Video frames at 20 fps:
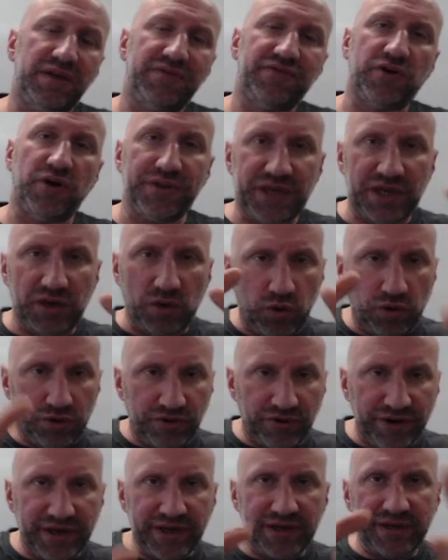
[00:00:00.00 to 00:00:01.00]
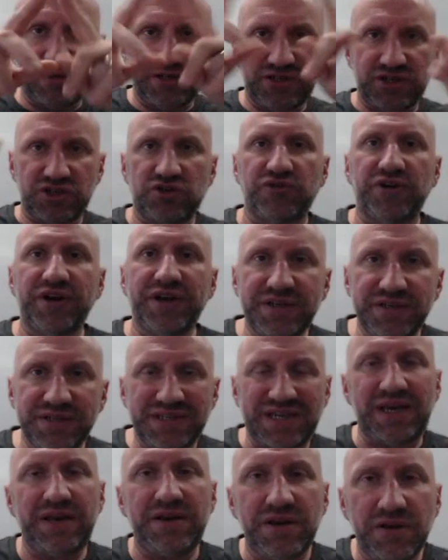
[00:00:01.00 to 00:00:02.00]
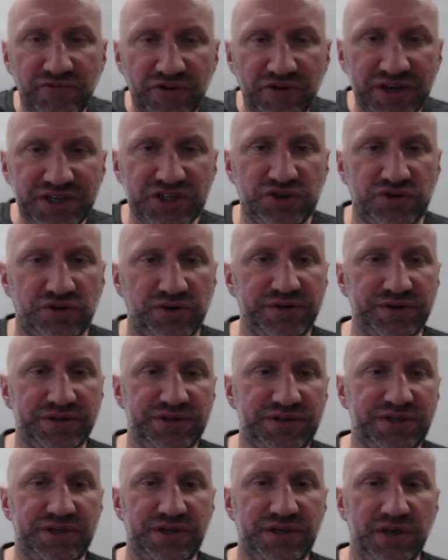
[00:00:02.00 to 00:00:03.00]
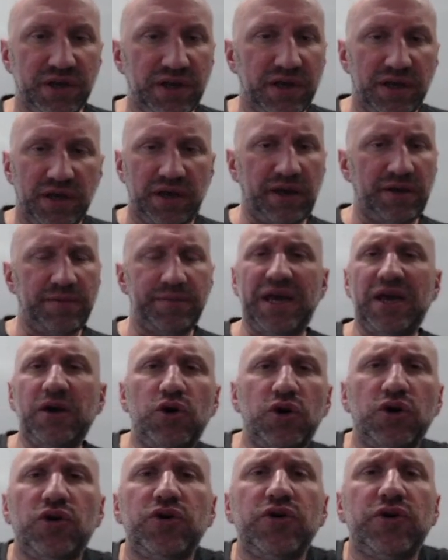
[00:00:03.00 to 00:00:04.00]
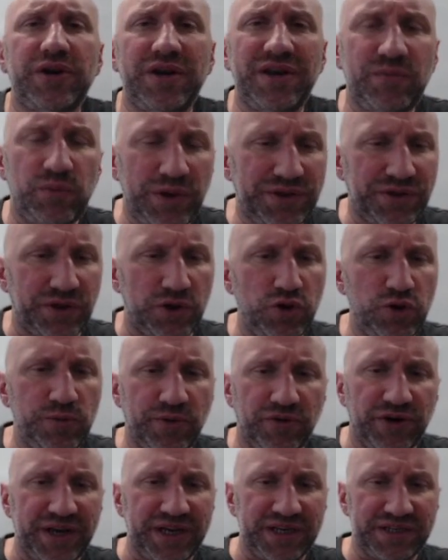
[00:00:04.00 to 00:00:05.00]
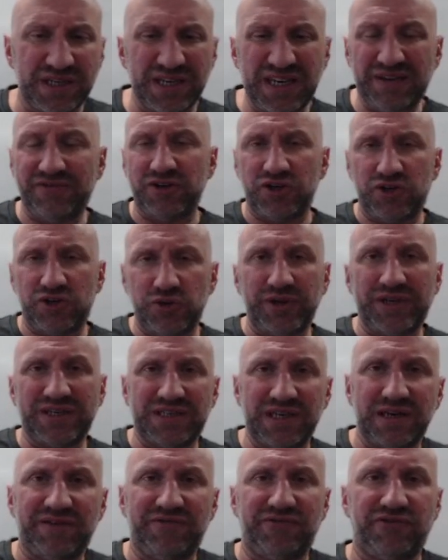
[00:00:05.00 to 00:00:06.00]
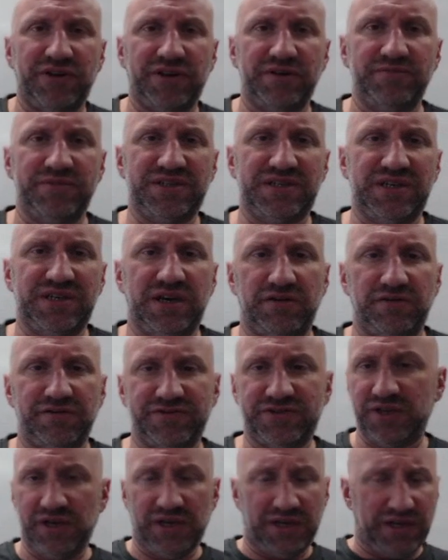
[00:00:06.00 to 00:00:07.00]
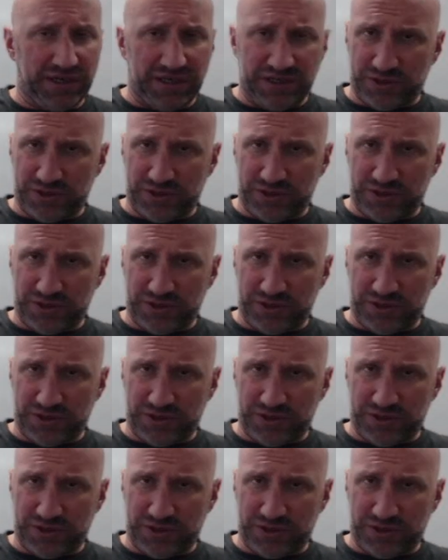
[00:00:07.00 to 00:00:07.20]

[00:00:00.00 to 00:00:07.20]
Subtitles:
You've got the ordering screens in the restaurants, hooking in with Uber Eats, and even doing delivery themselves.